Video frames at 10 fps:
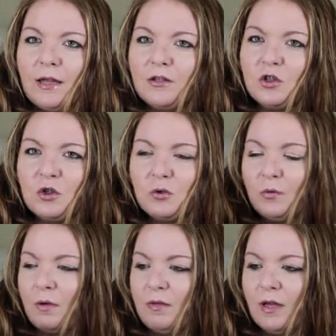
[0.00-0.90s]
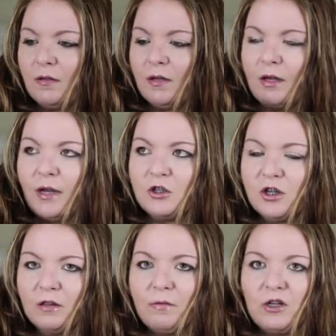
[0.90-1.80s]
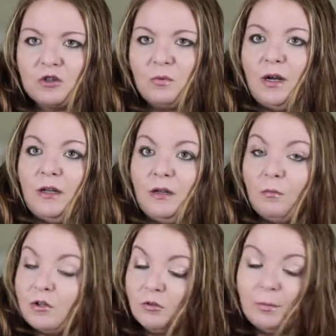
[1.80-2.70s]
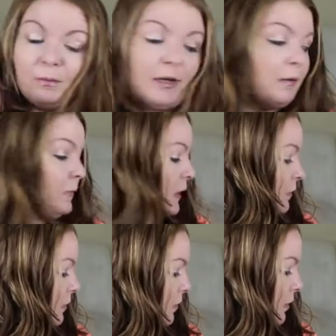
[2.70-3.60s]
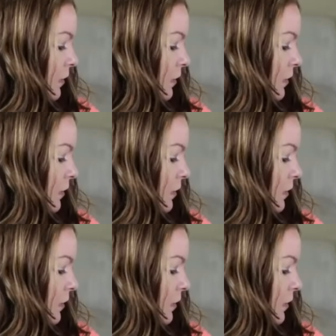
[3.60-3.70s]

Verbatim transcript: I have two of these and I just finished one which will be my empties.